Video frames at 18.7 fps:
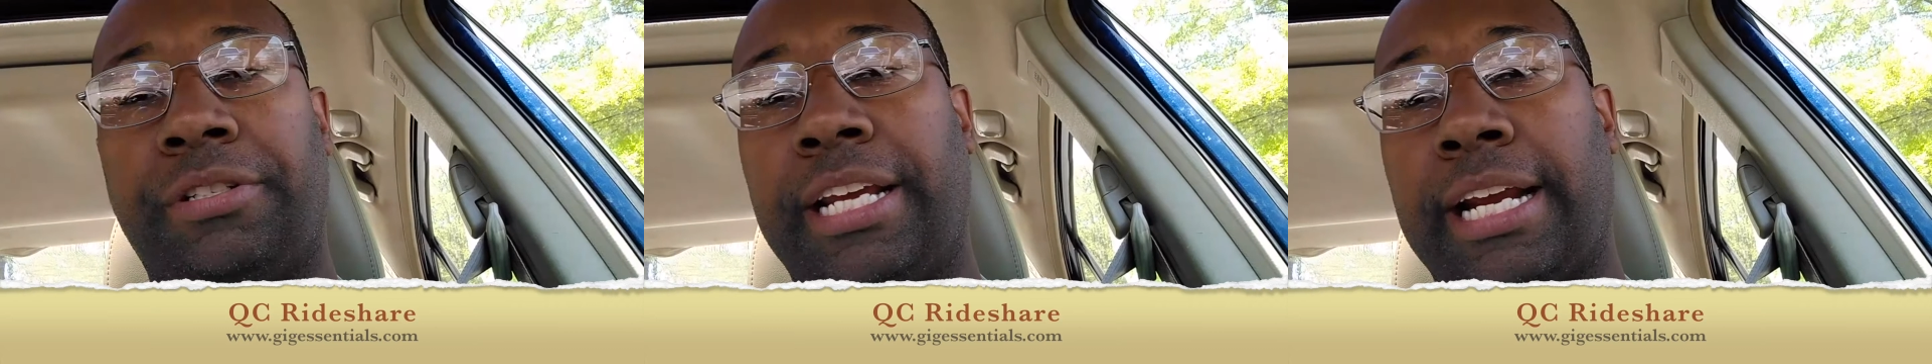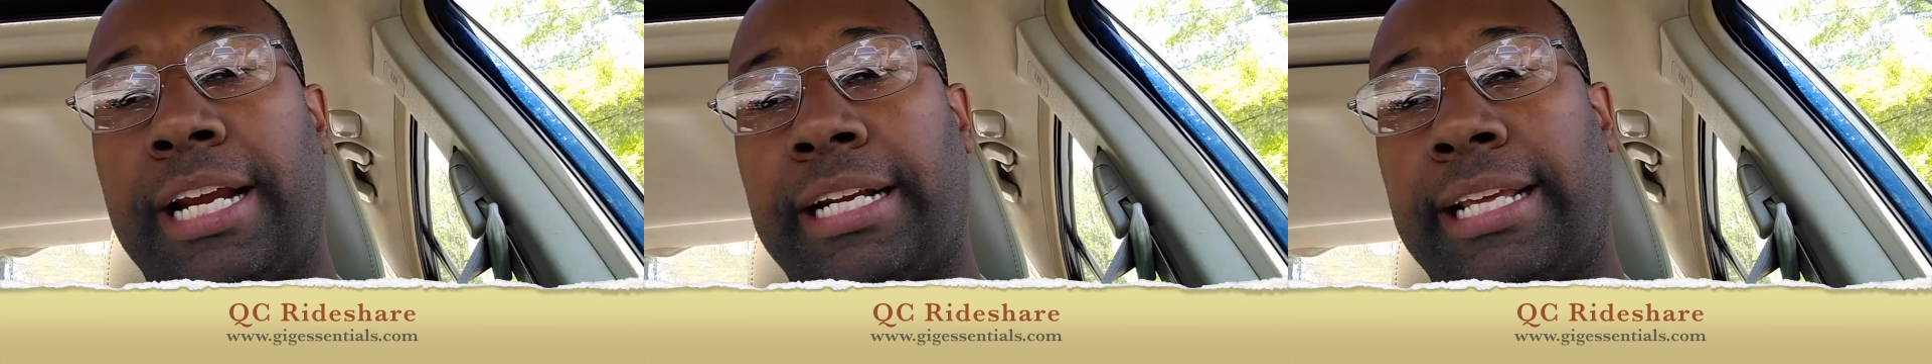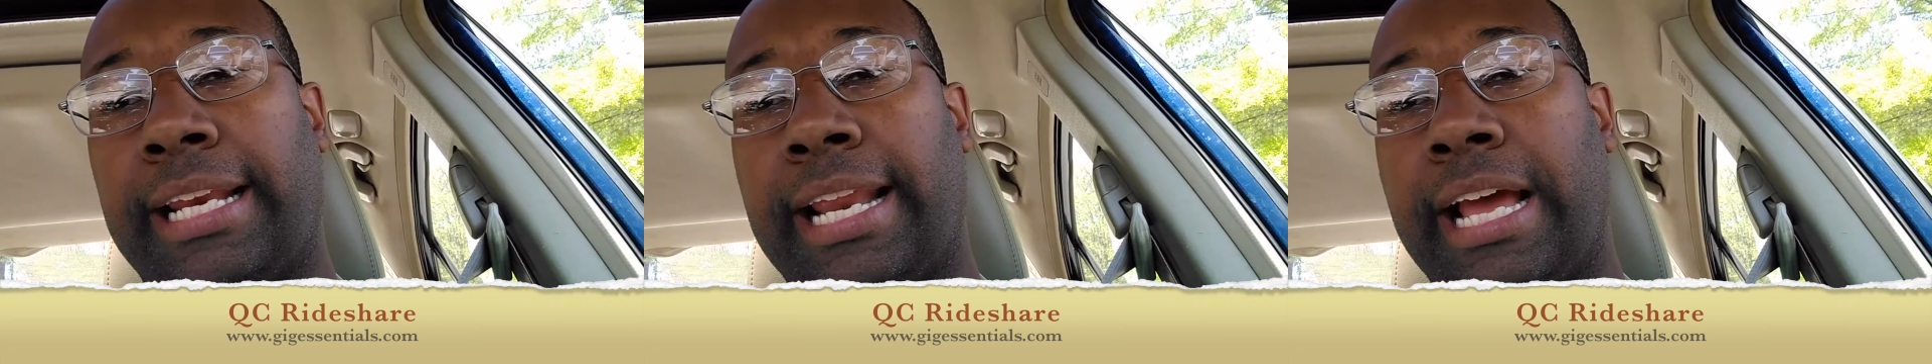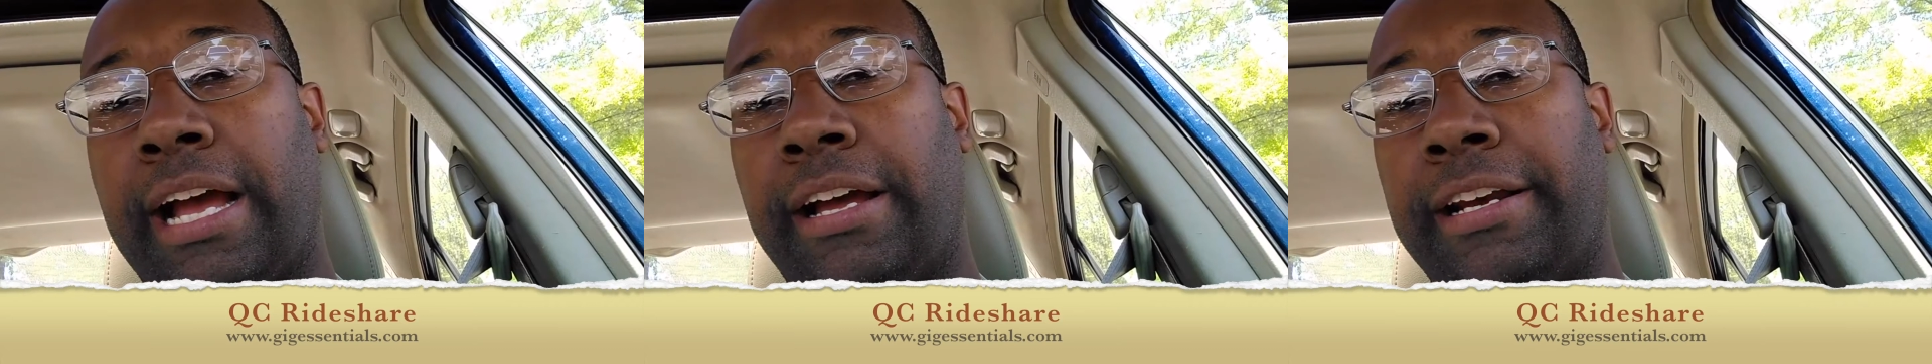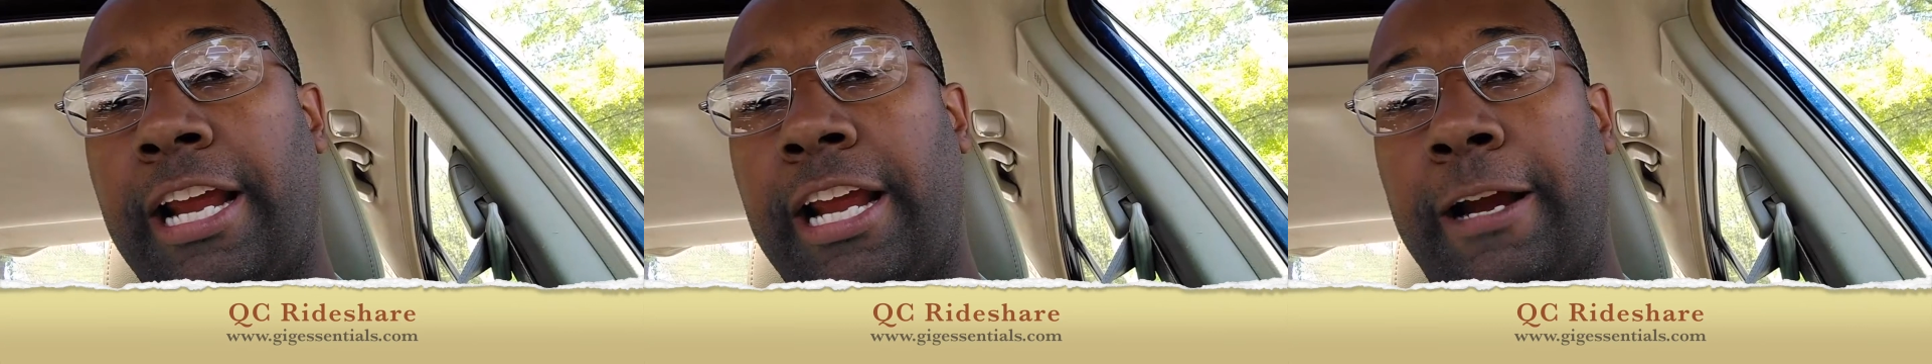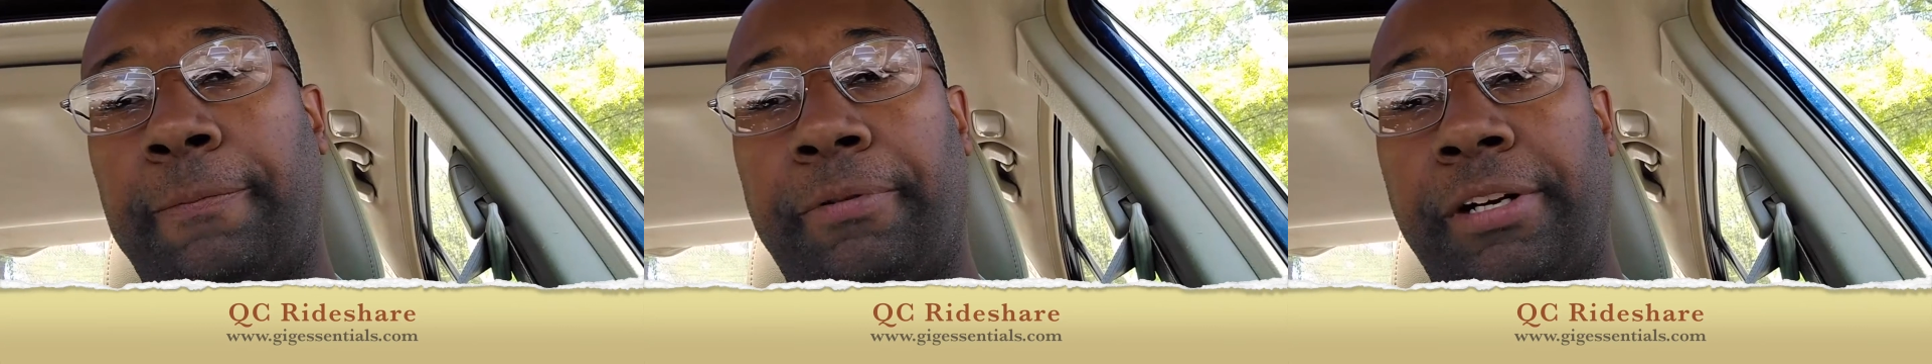check that out,
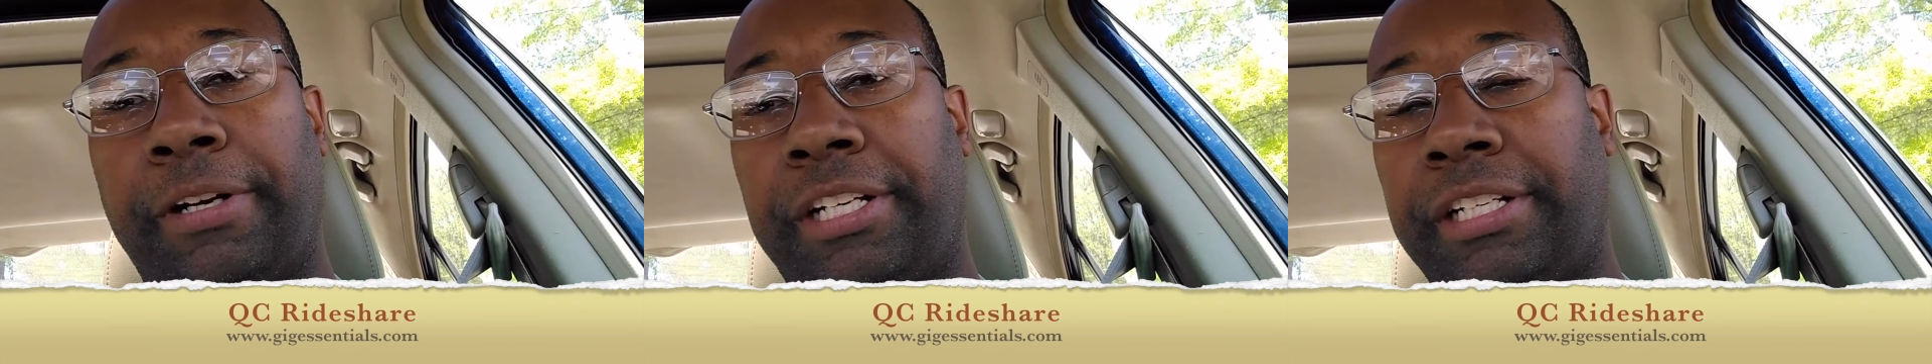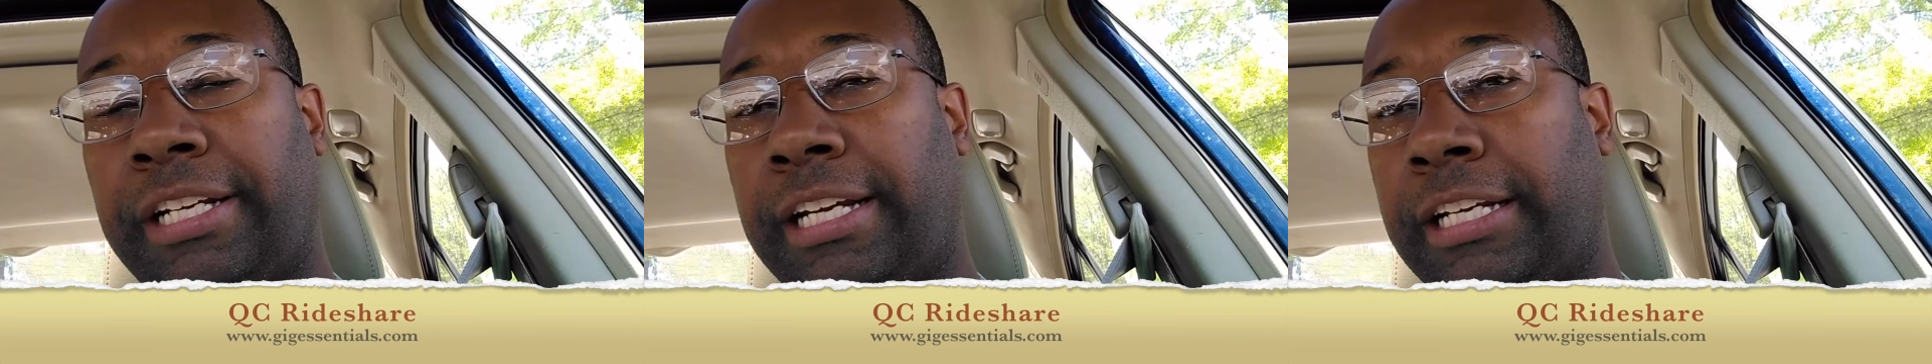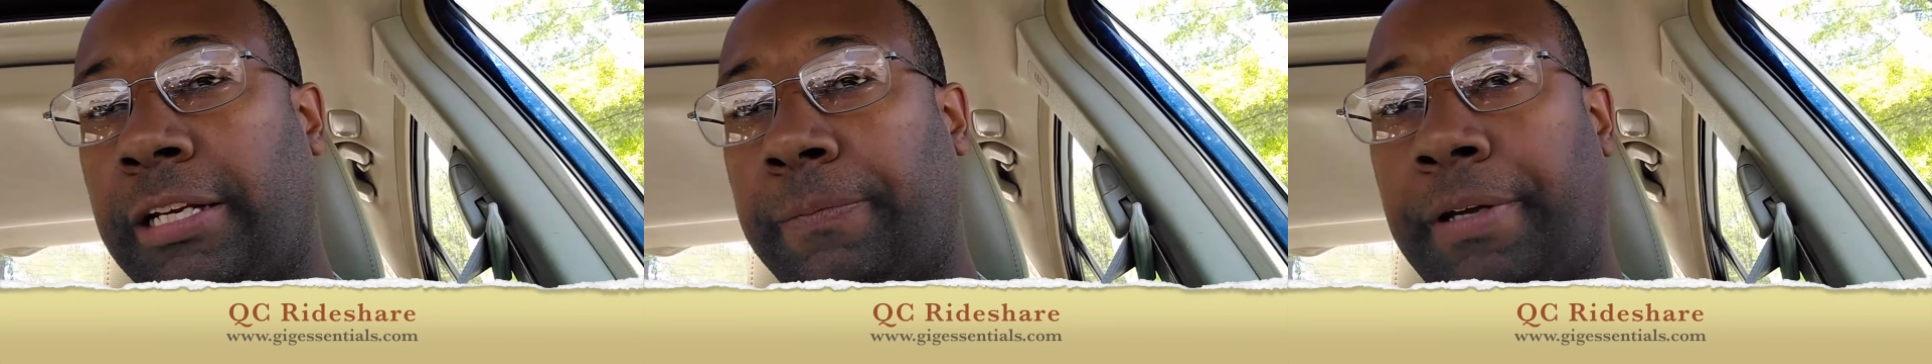and I appreciate